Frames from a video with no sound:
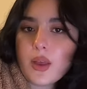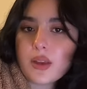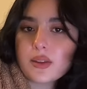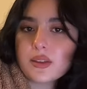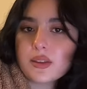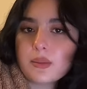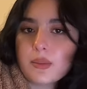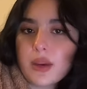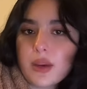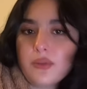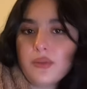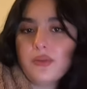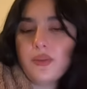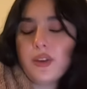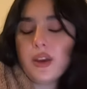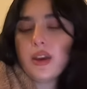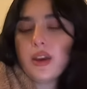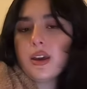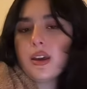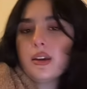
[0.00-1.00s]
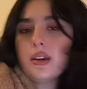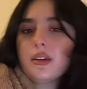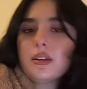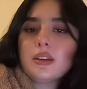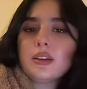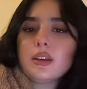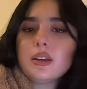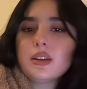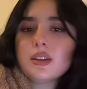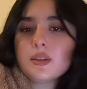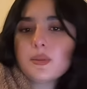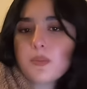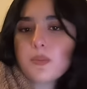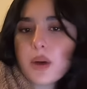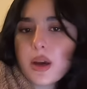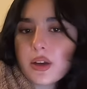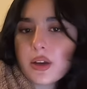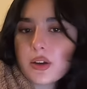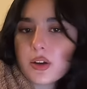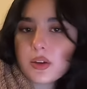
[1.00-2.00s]
and that's the main thing is
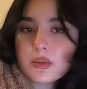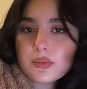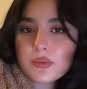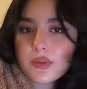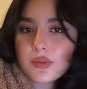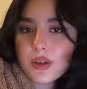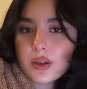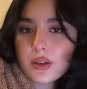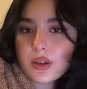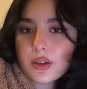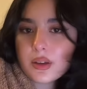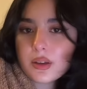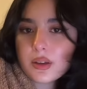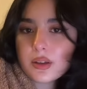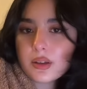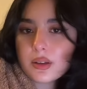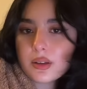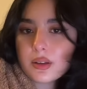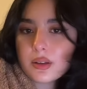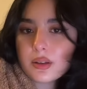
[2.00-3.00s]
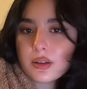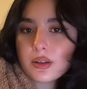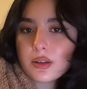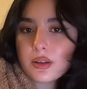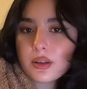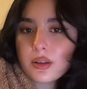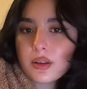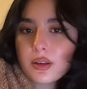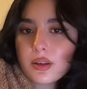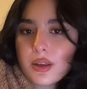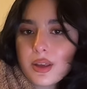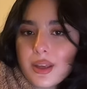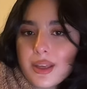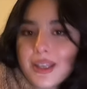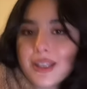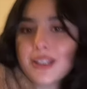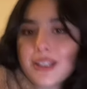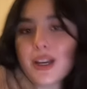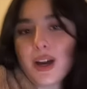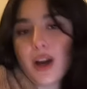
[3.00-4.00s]
my comfort
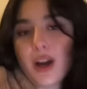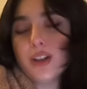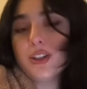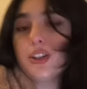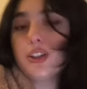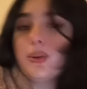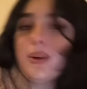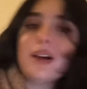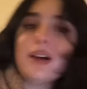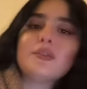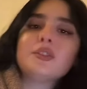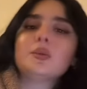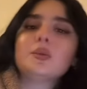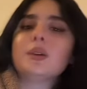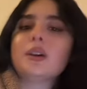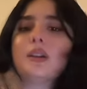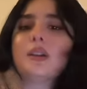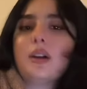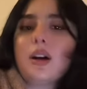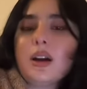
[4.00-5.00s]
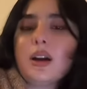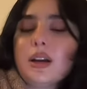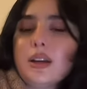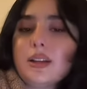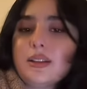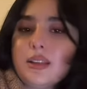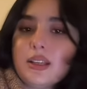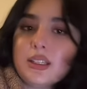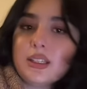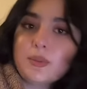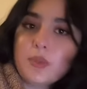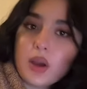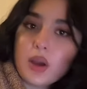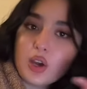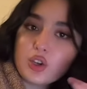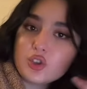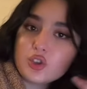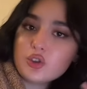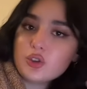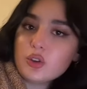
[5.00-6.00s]
yeah i do have twitter guys it's
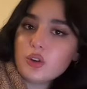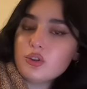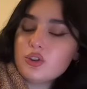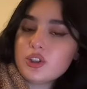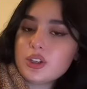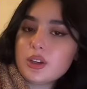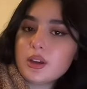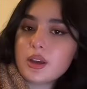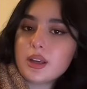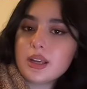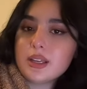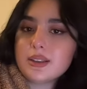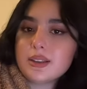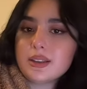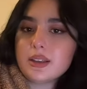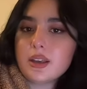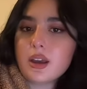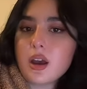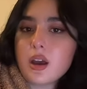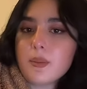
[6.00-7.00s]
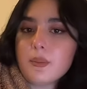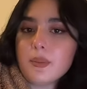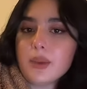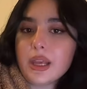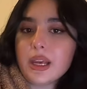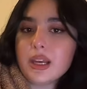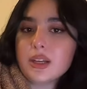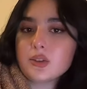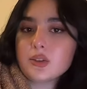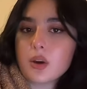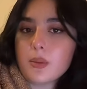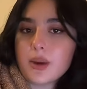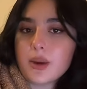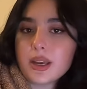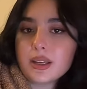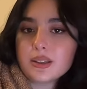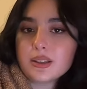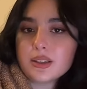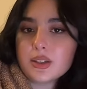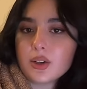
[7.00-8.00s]
persian dolgia it's um, linked on
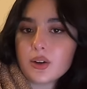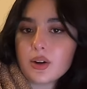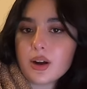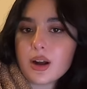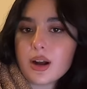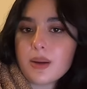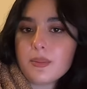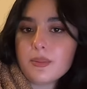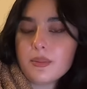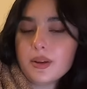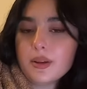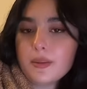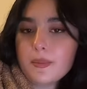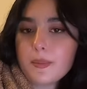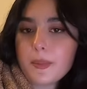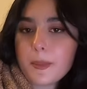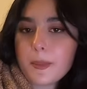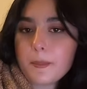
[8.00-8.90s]
my instagram